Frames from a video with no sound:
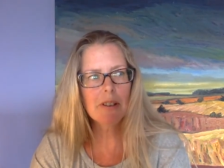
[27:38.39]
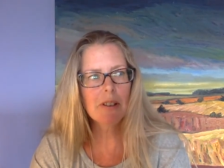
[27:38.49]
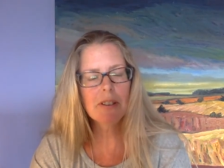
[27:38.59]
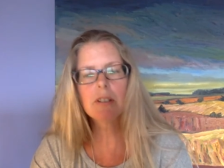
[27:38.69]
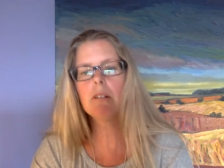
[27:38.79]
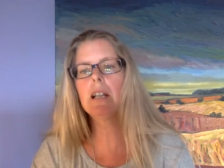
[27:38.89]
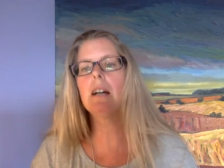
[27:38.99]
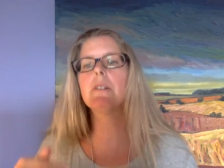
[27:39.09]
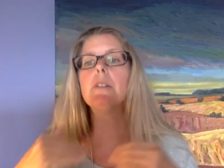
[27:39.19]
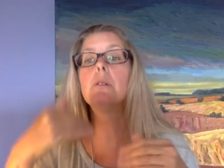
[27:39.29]
is to allow
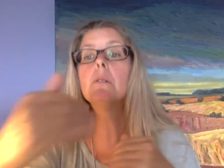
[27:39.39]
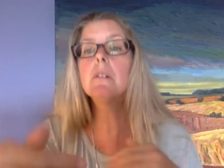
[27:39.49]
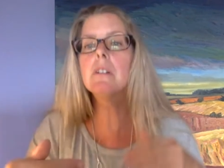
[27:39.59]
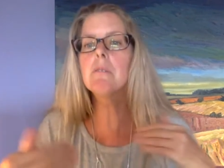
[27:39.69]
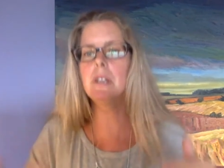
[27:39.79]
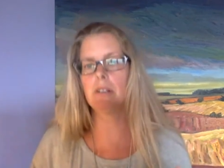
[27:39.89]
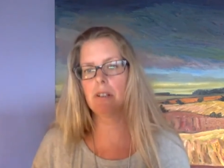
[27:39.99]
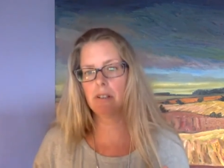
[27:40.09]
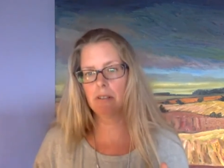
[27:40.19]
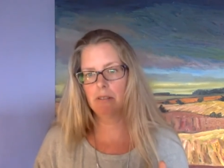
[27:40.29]
your reader